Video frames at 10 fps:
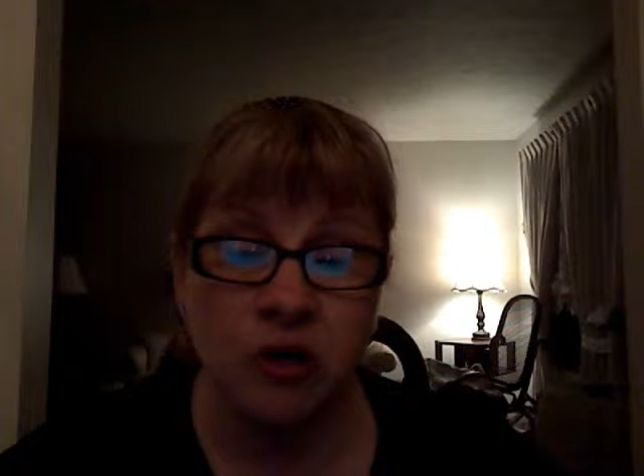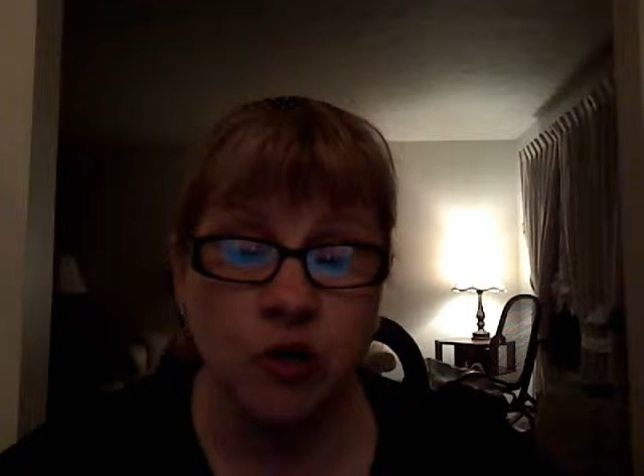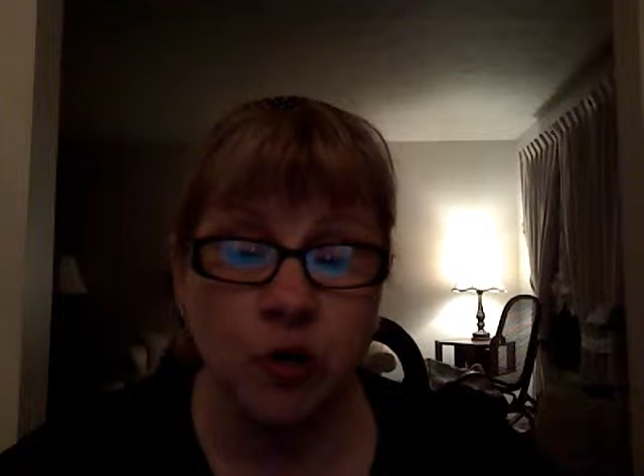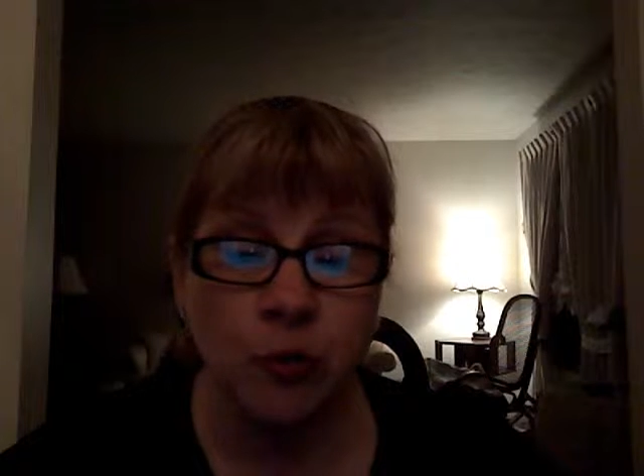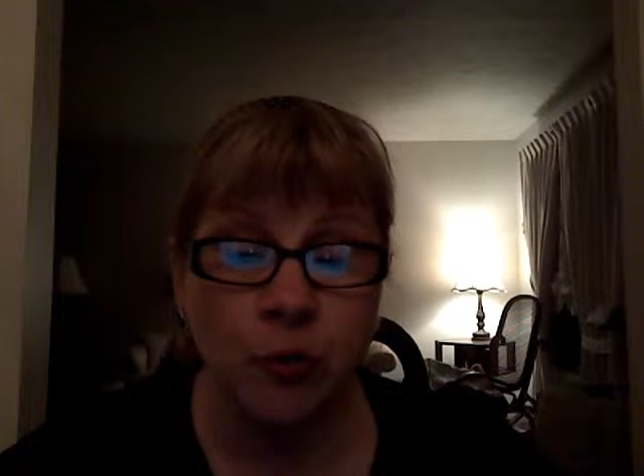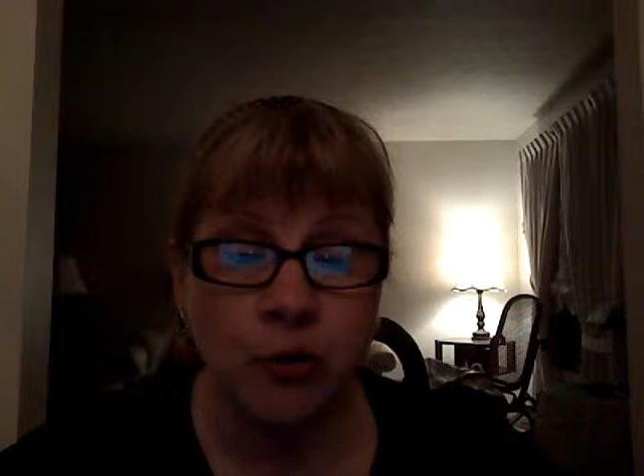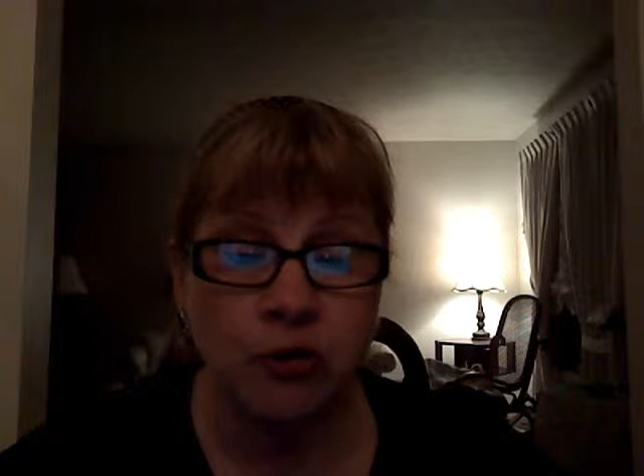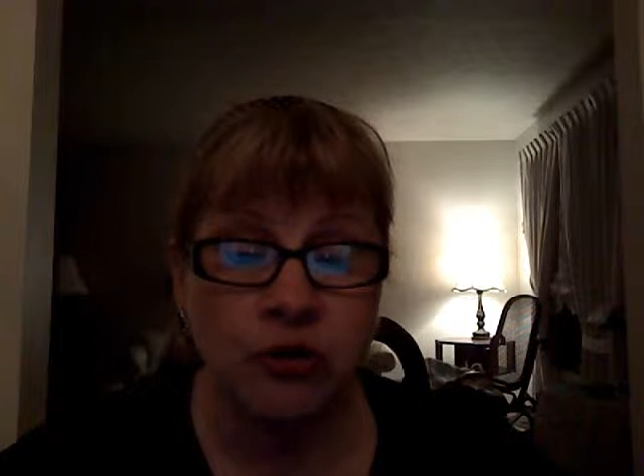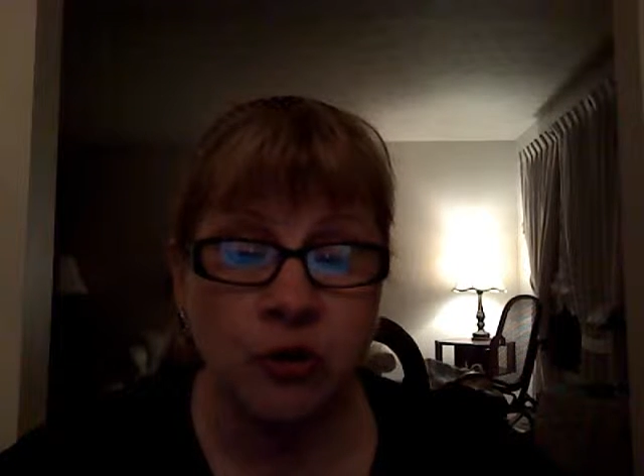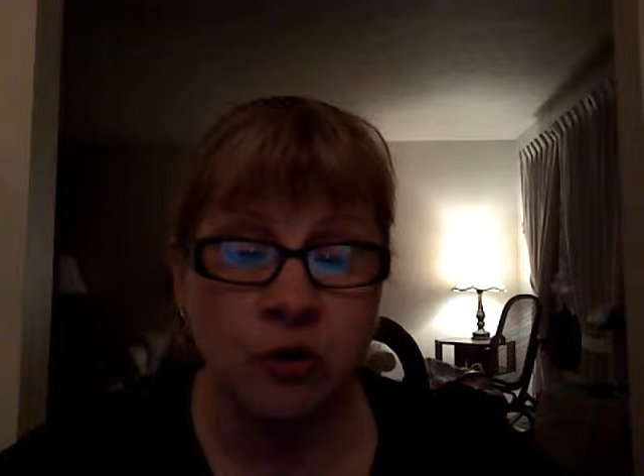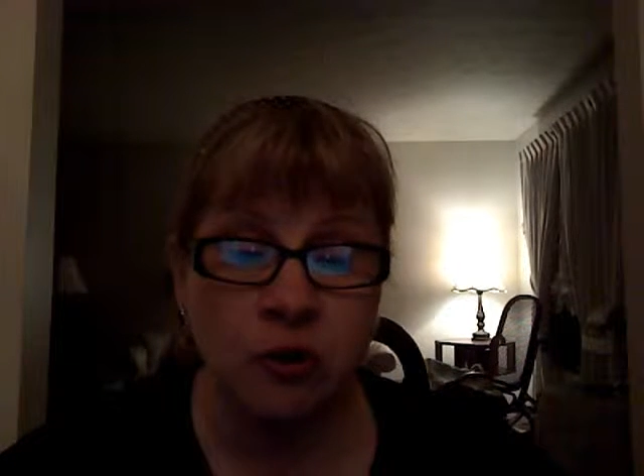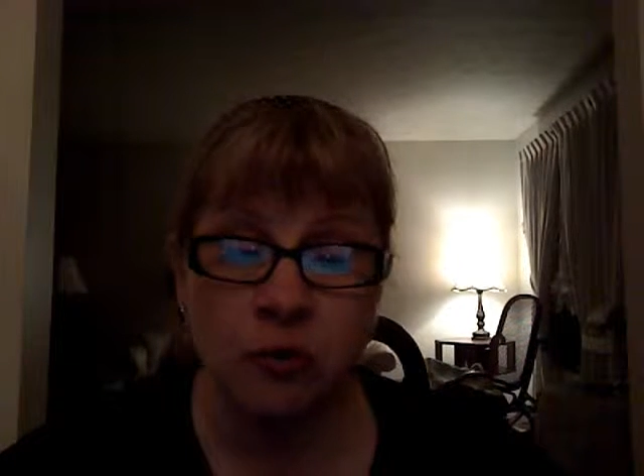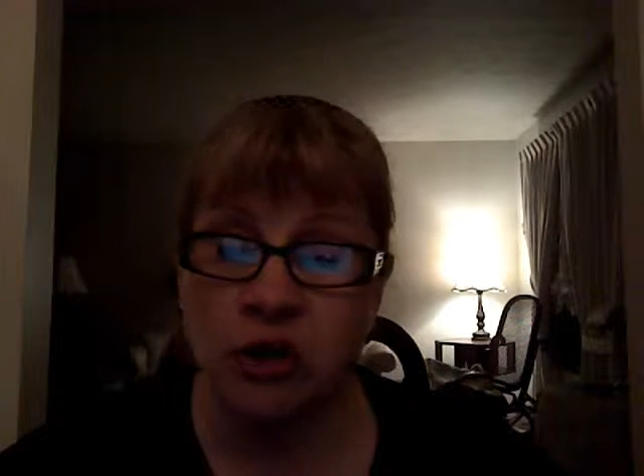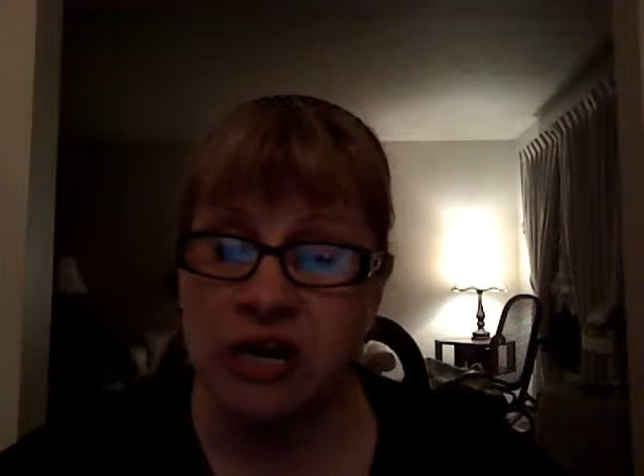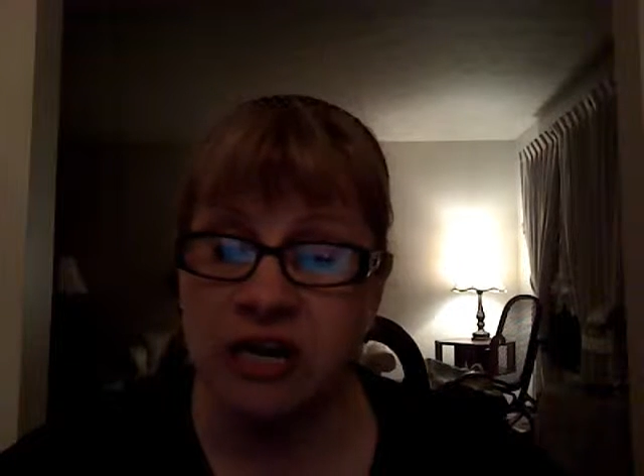interpersonal
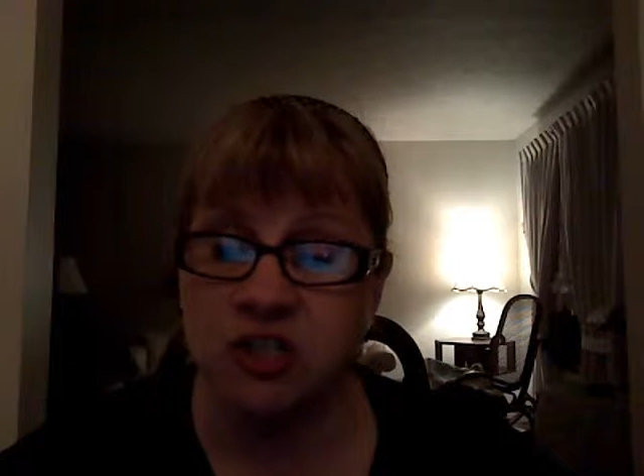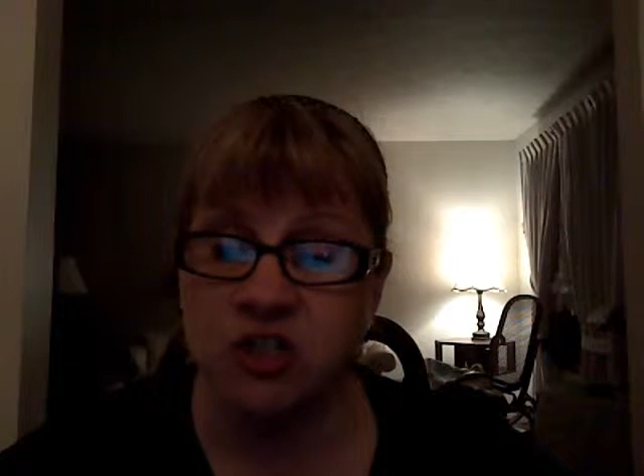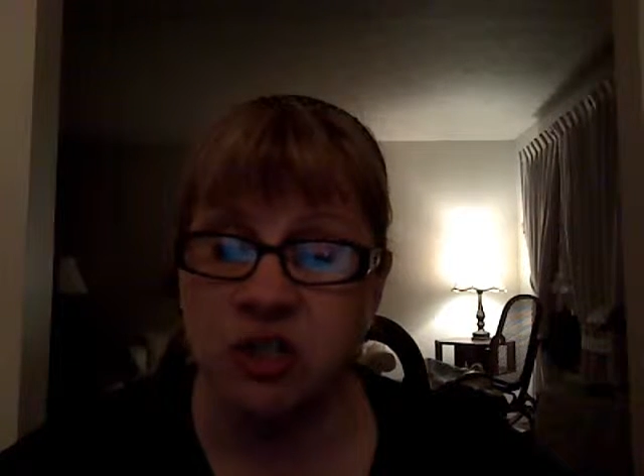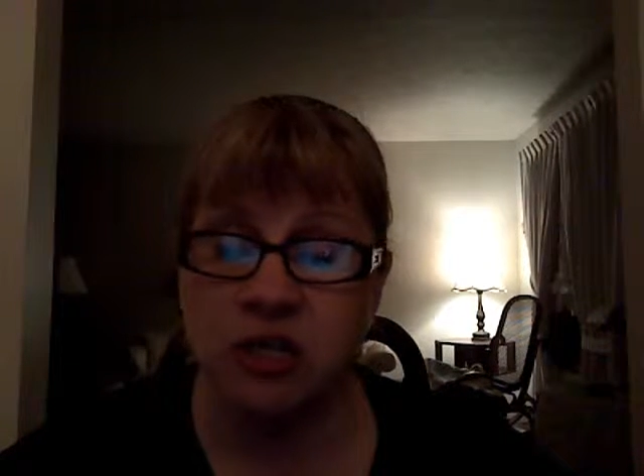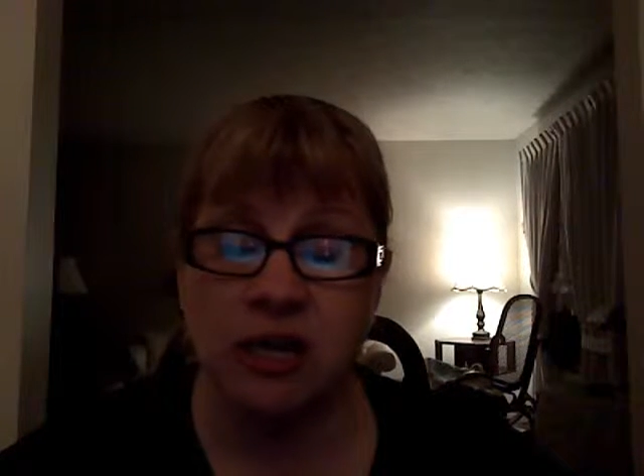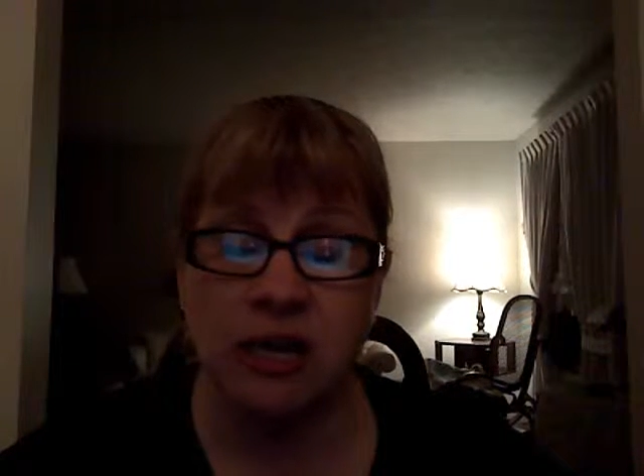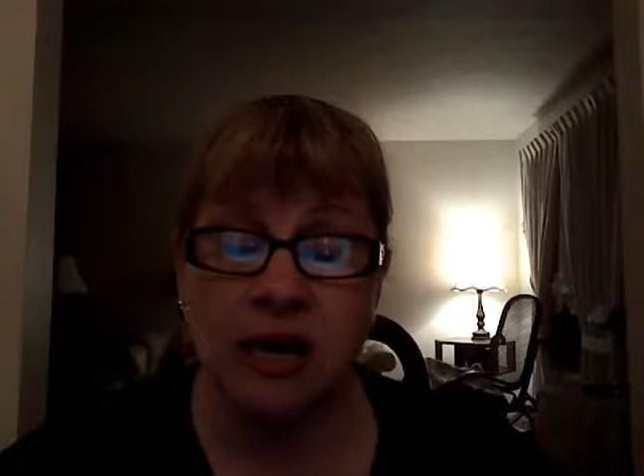communication